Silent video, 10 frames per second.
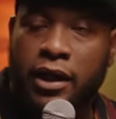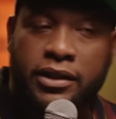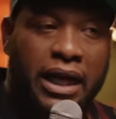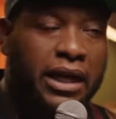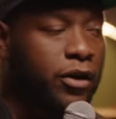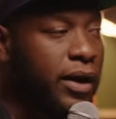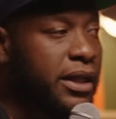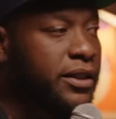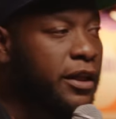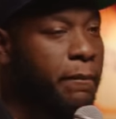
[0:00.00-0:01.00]
It's a lot of
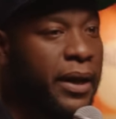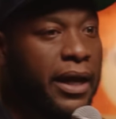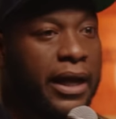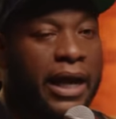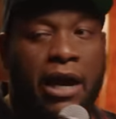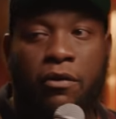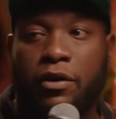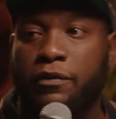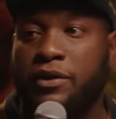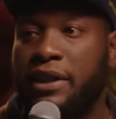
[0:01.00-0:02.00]
crazy stuff, man. Like, I don't
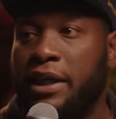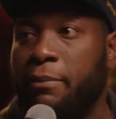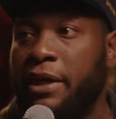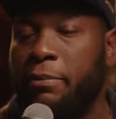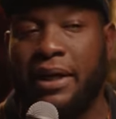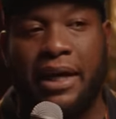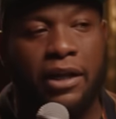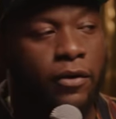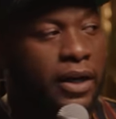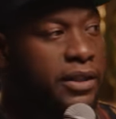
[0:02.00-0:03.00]
know if you've seen, man, it'd be a
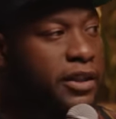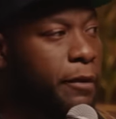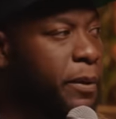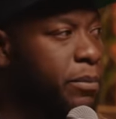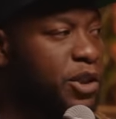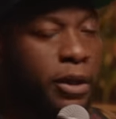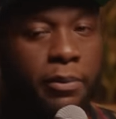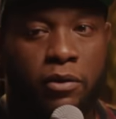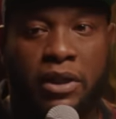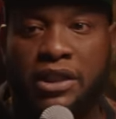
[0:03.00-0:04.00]
lot of crazy stuff, people
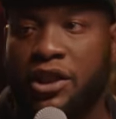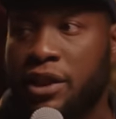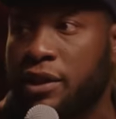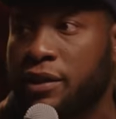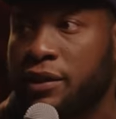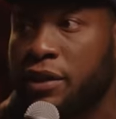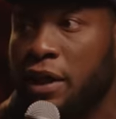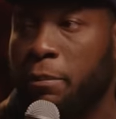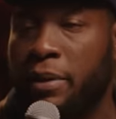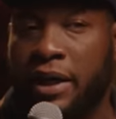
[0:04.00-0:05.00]
jumping on agendas and
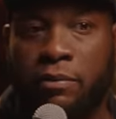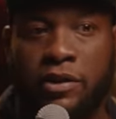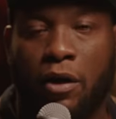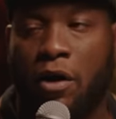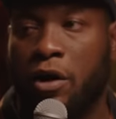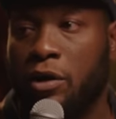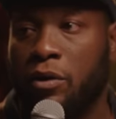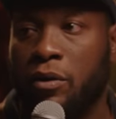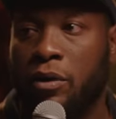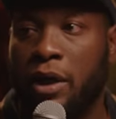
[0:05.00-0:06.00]
stuff, but it was an
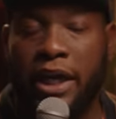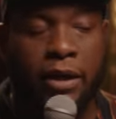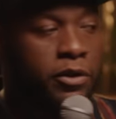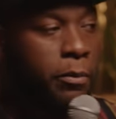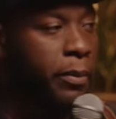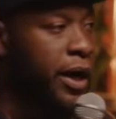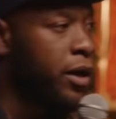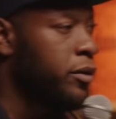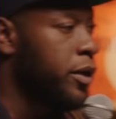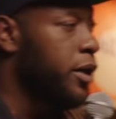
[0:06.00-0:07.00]
article. It was
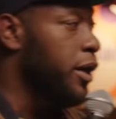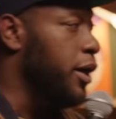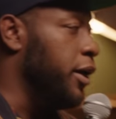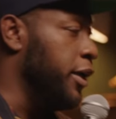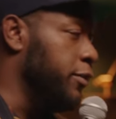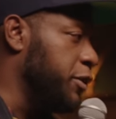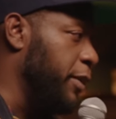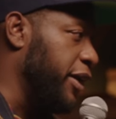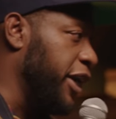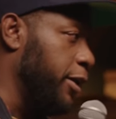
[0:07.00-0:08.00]
about
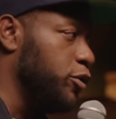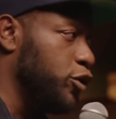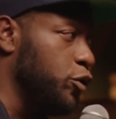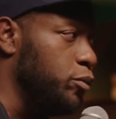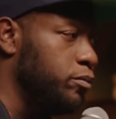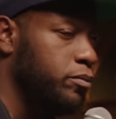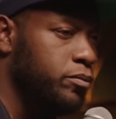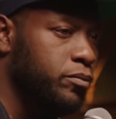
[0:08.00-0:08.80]
Campbell's soup.